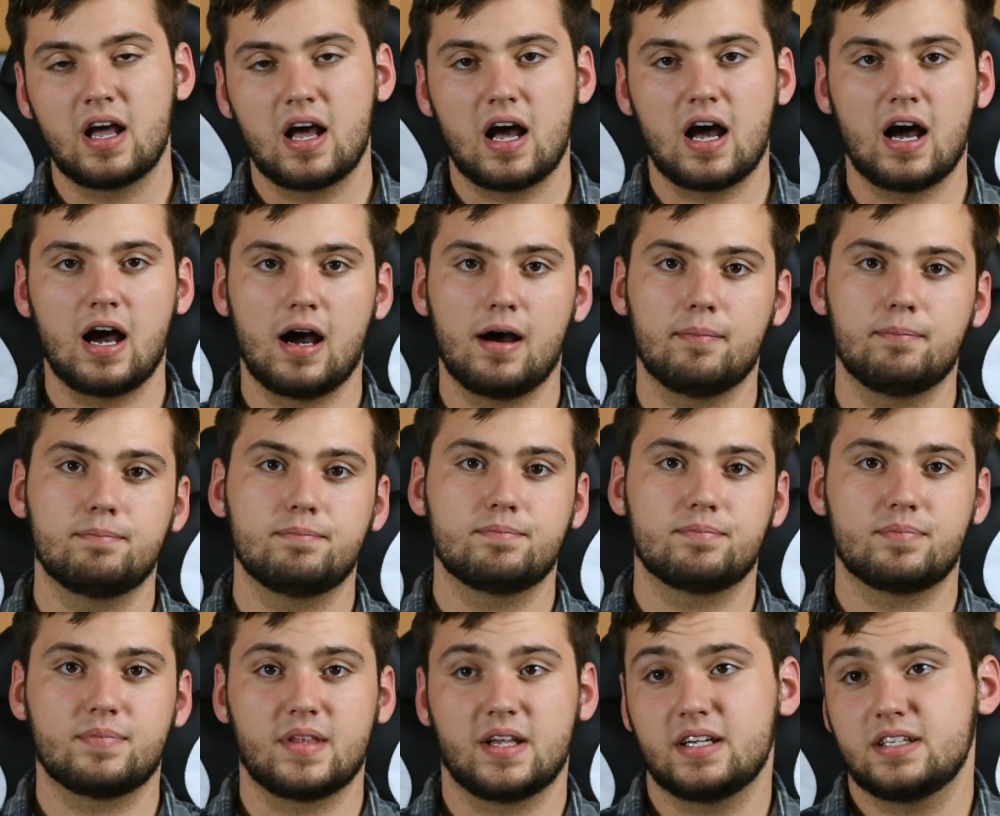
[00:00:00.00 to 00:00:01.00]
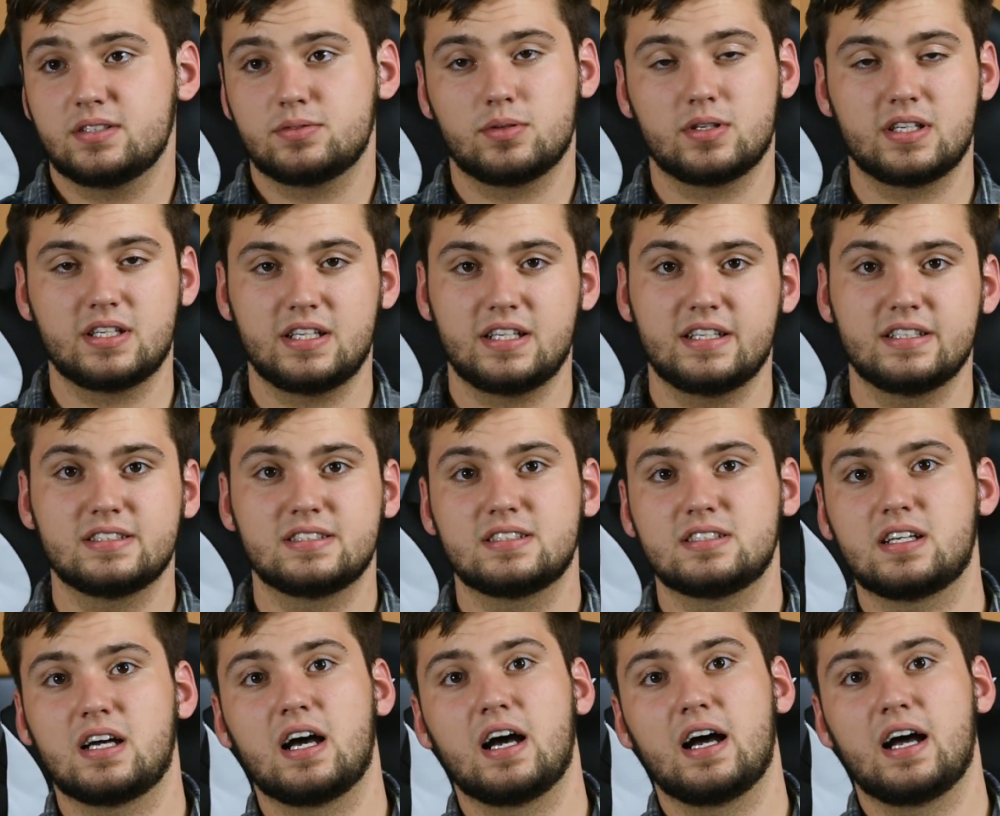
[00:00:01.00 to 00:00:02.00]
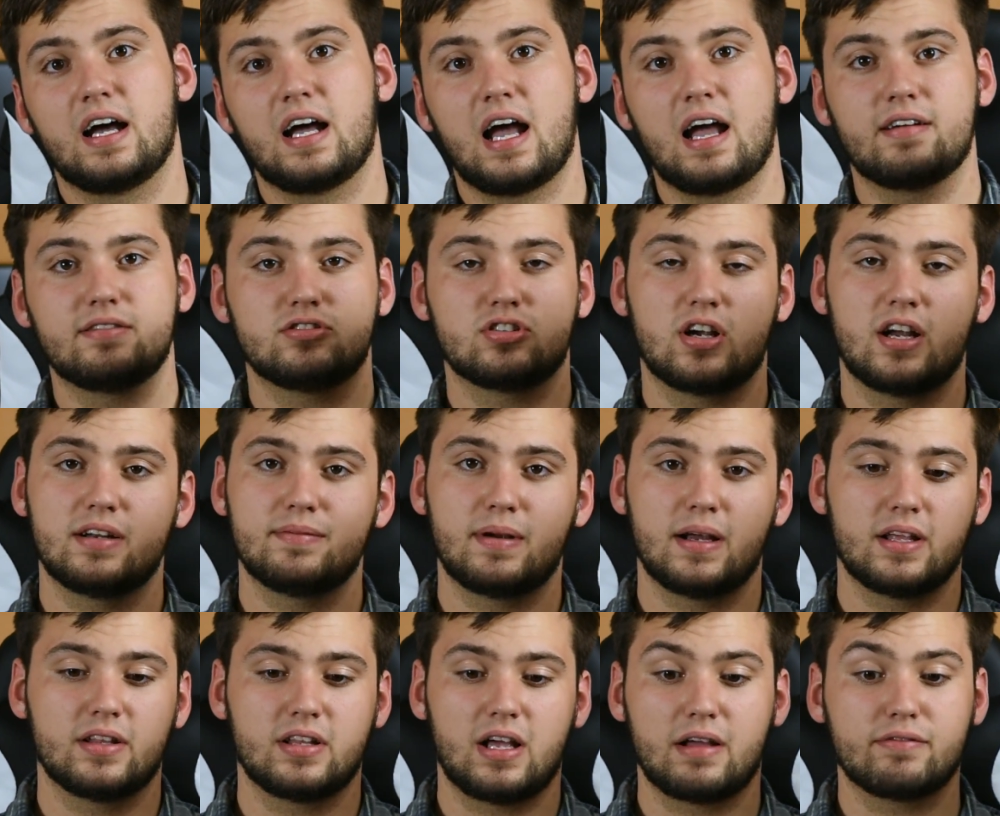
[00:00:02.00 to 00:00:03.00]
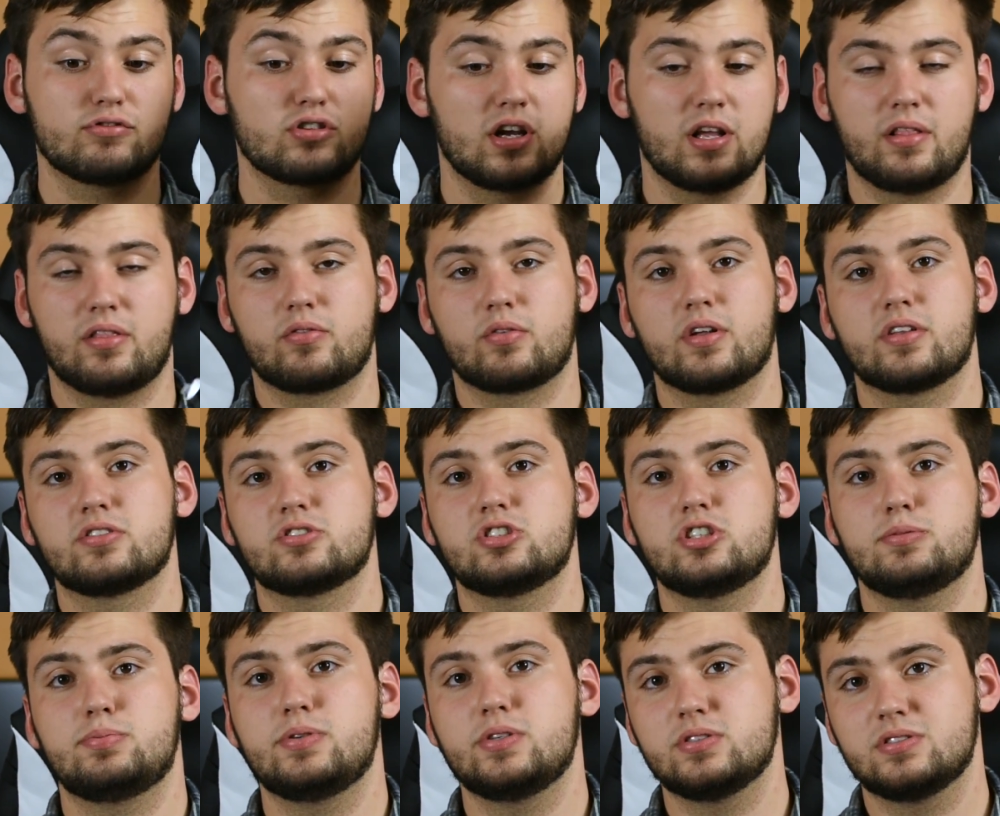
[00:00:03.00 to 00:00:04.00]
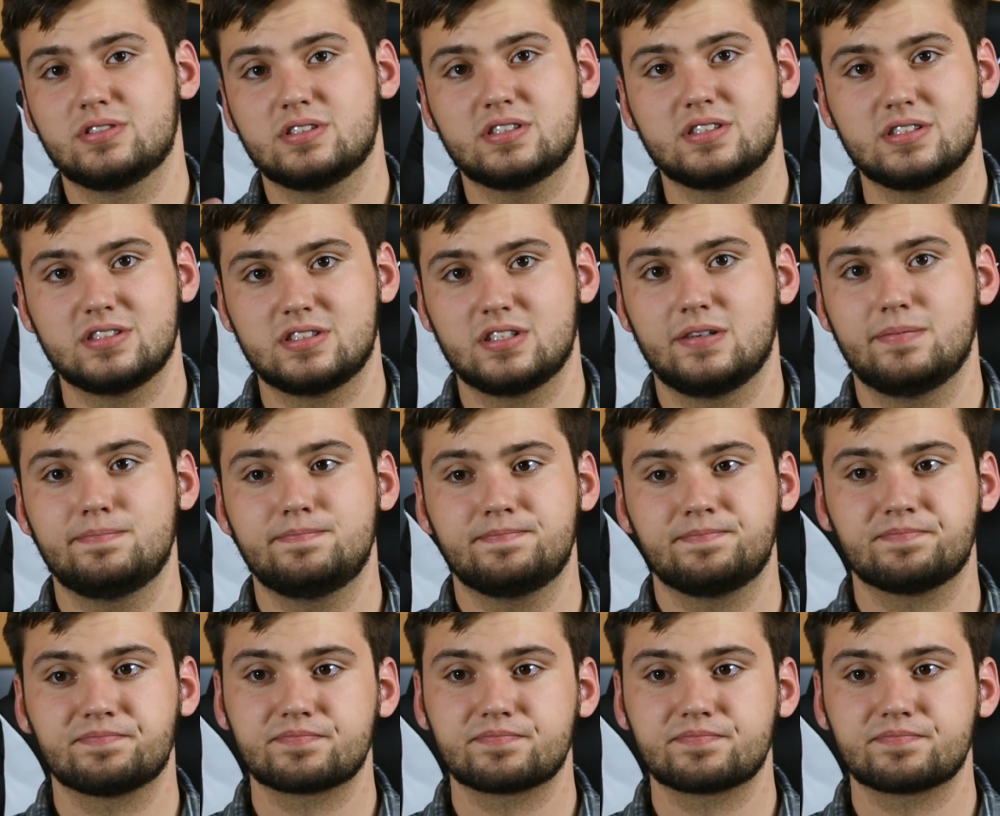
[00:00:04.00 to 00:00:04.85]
that is what it is. I've tried 3 other GPUs in the system.